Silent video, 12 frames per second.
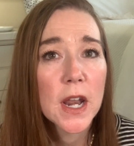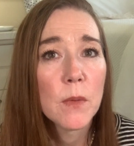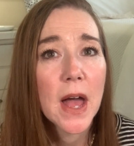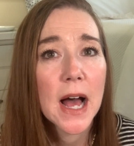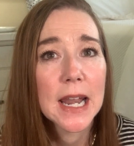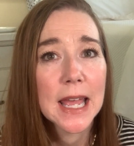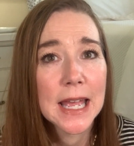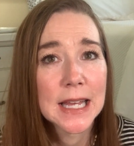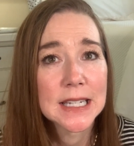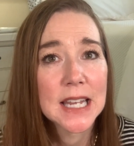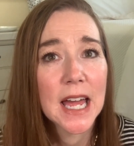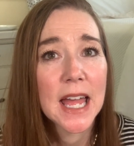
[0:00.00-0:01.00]
about
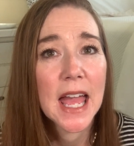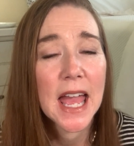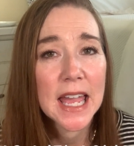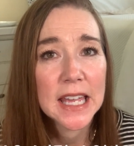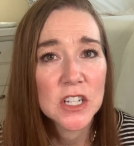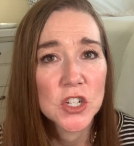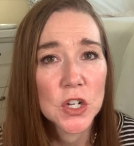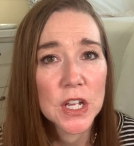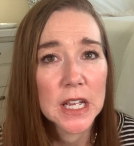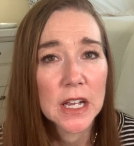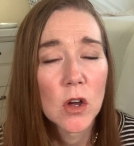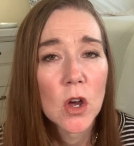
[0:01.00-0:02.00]

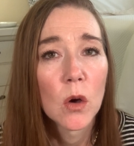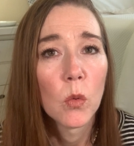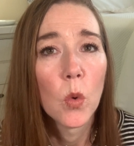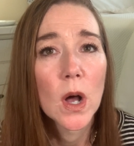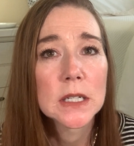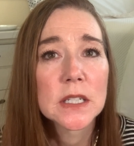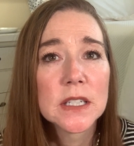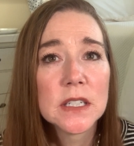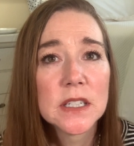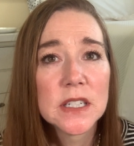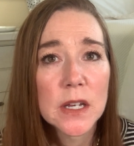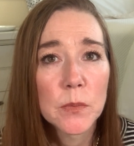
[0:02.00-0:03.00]
anti-aging? What's the
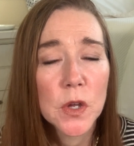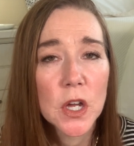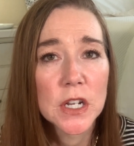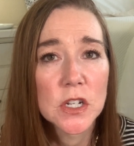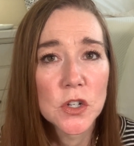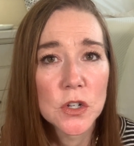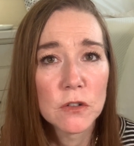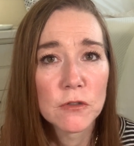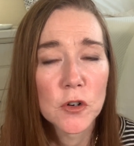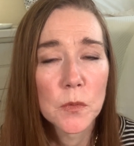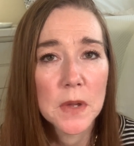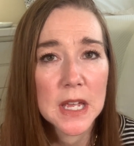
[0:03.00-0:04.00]
Ziip going to do
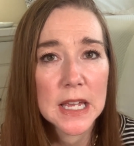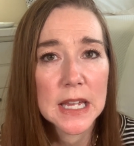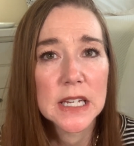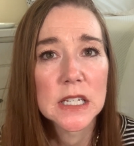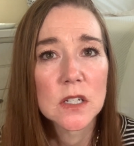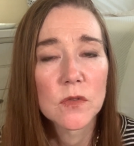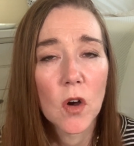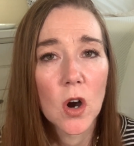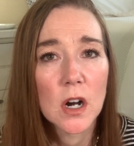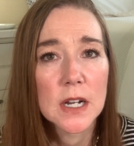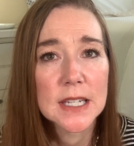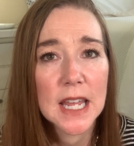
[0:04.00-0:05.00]
for me as
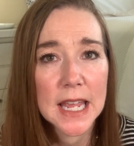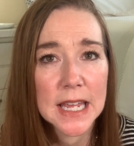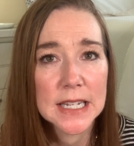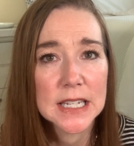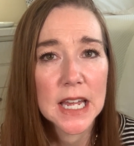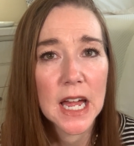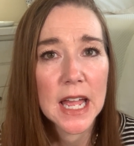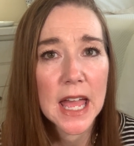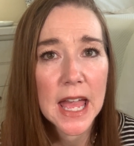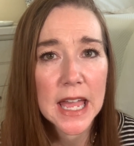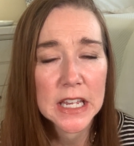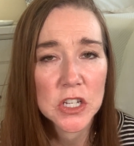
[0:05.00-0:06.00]
far as
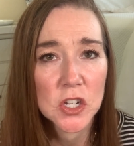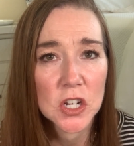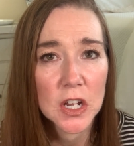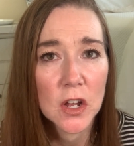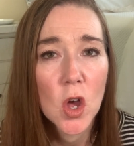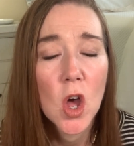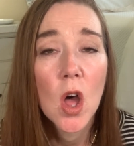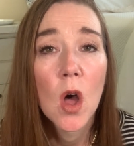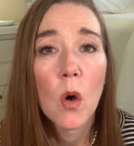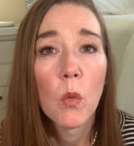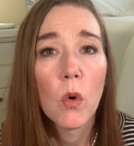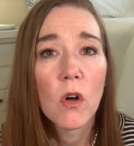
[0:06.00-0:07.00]
anti-aging?
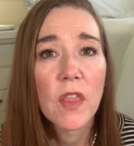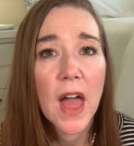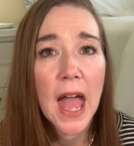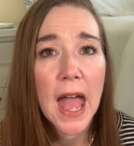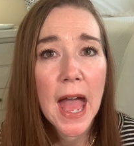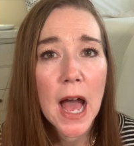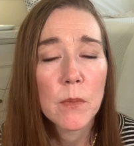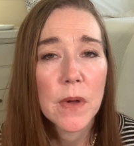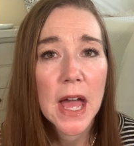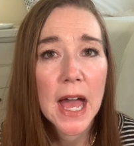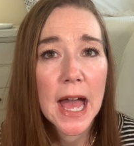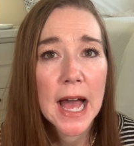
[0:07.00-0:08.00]
Well, the app
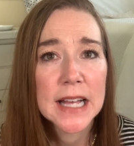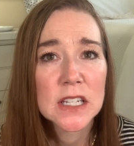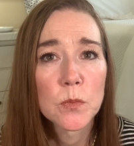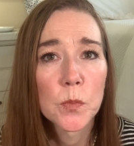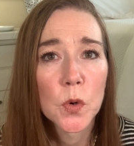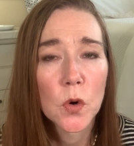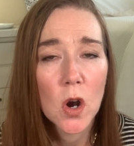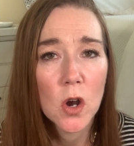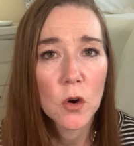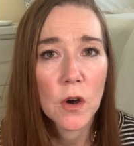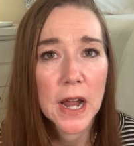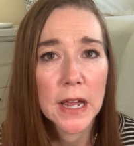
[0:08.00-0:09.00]
has
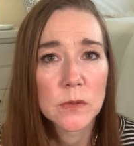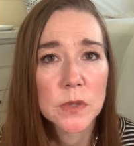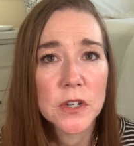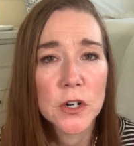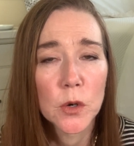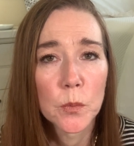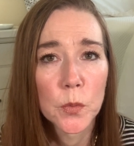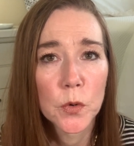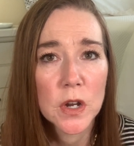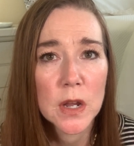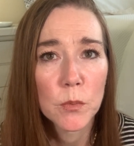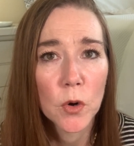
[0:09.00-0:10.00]
programs that are
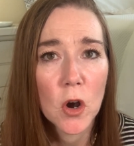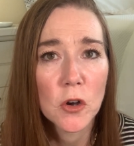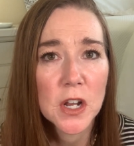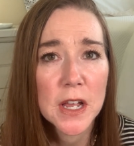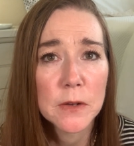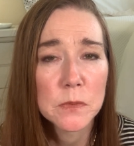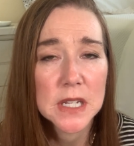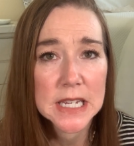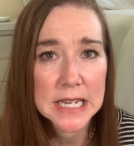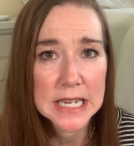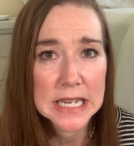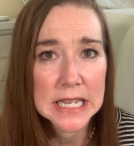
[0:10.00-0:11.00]
pre-programmed
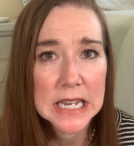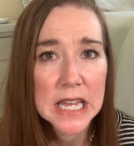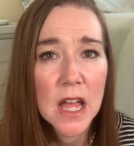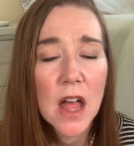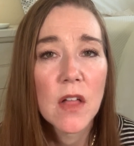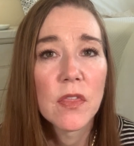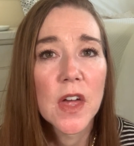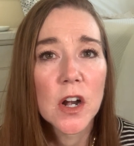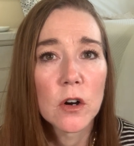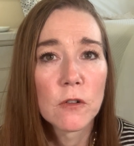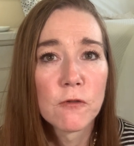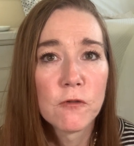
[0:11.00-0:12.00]
in that
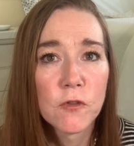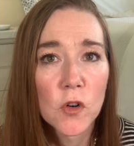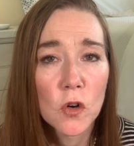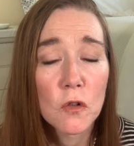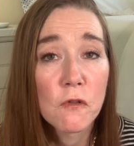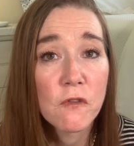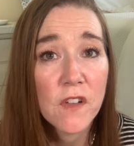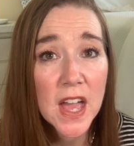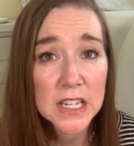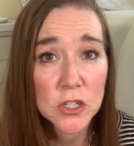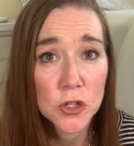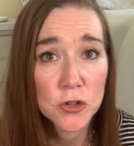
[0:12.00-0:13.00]
are full
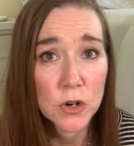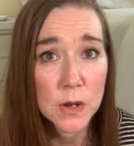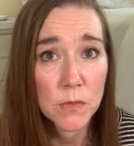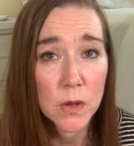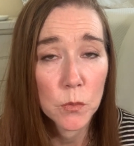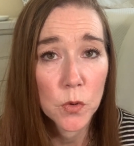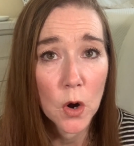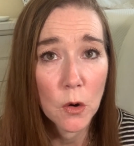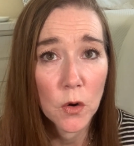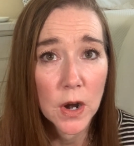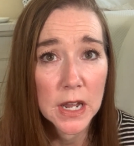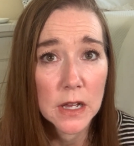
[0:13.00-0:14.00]
face treatment
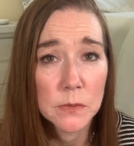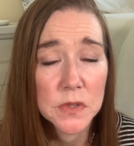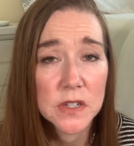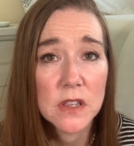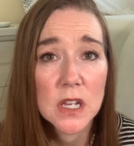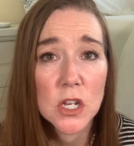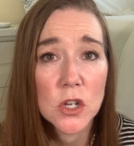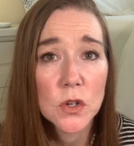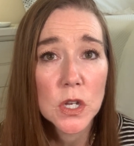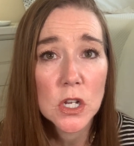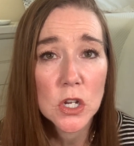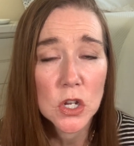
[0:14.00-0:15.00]
programs that you
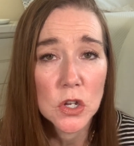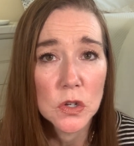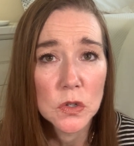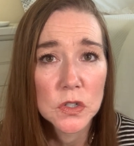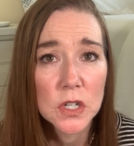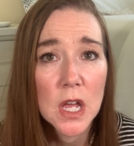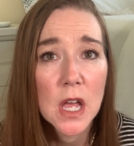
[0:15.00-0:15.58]
can use